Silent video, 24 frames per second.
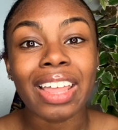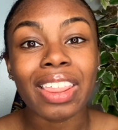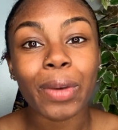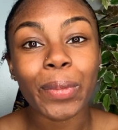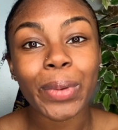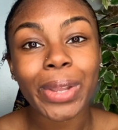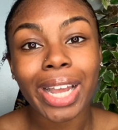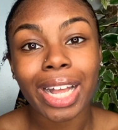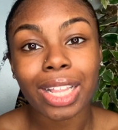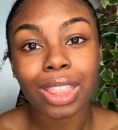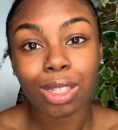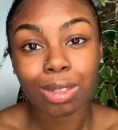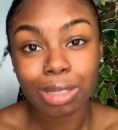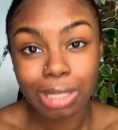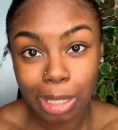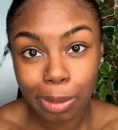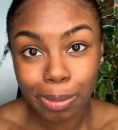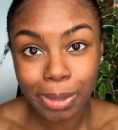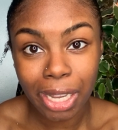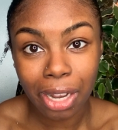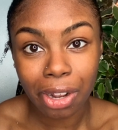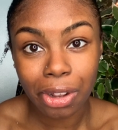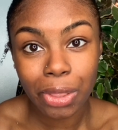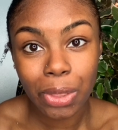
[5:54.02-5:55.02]
that we got those tips
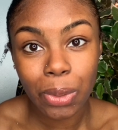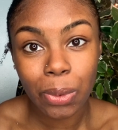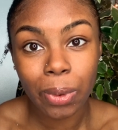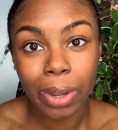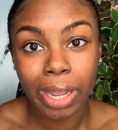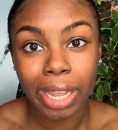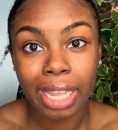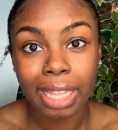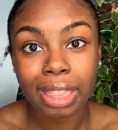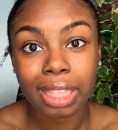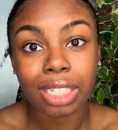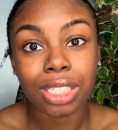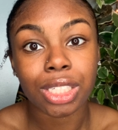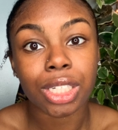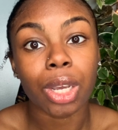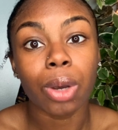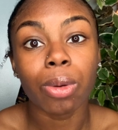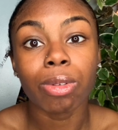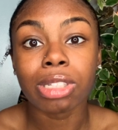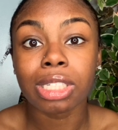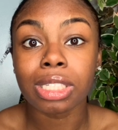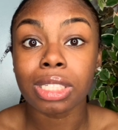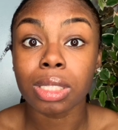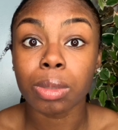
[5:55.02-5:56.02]
out of the way, let's go
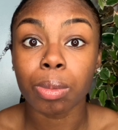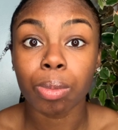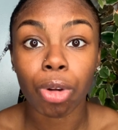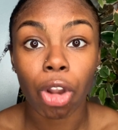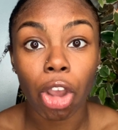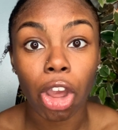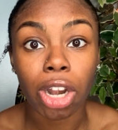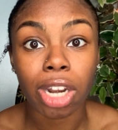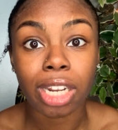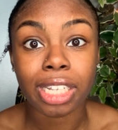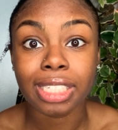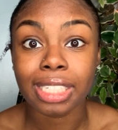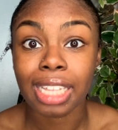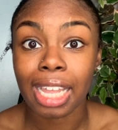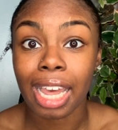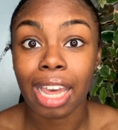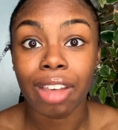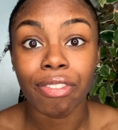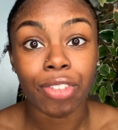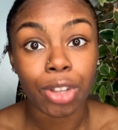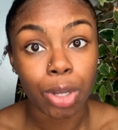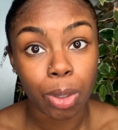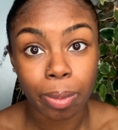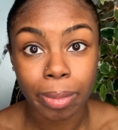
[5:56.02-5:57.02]
into some products that
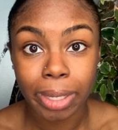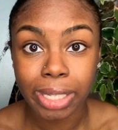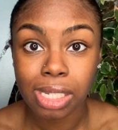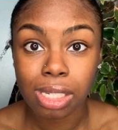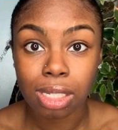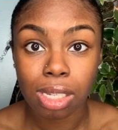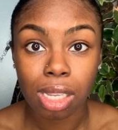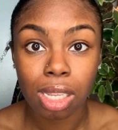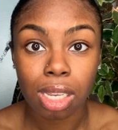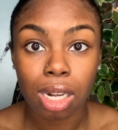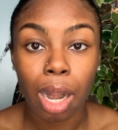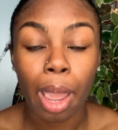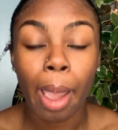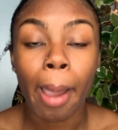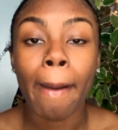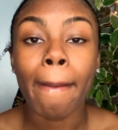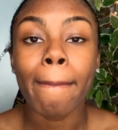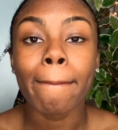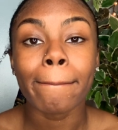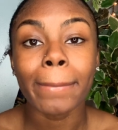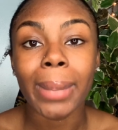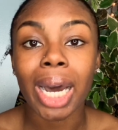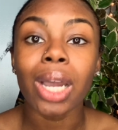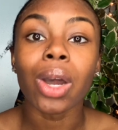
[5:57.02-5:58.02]
have helped my skin.
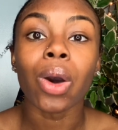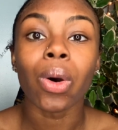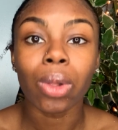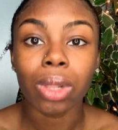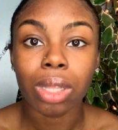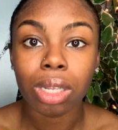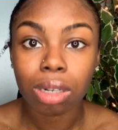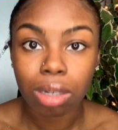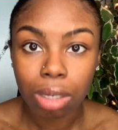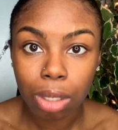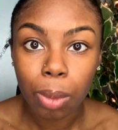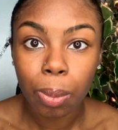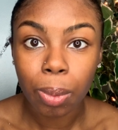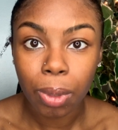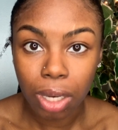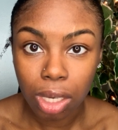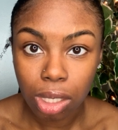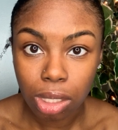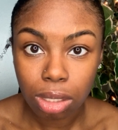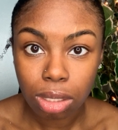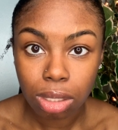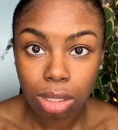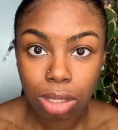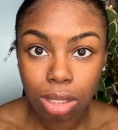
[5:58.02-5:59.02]
My holy grail
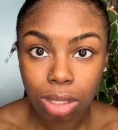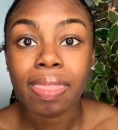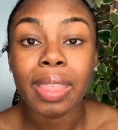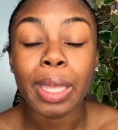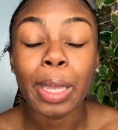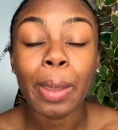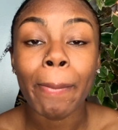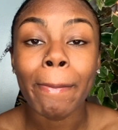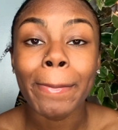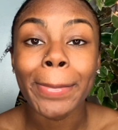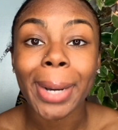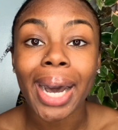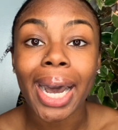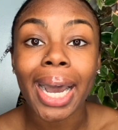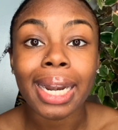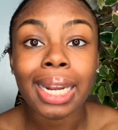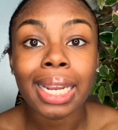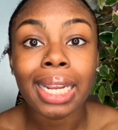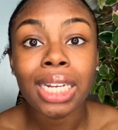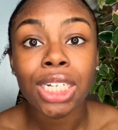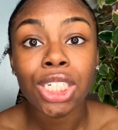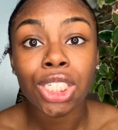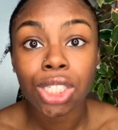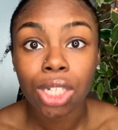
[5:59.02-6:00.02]
products. The
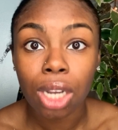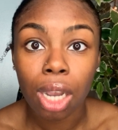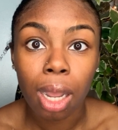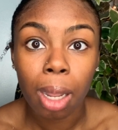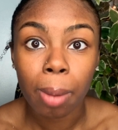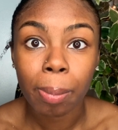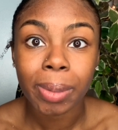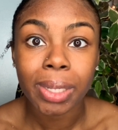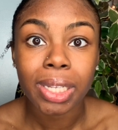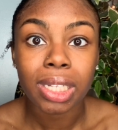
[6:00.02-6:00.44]
Body Shop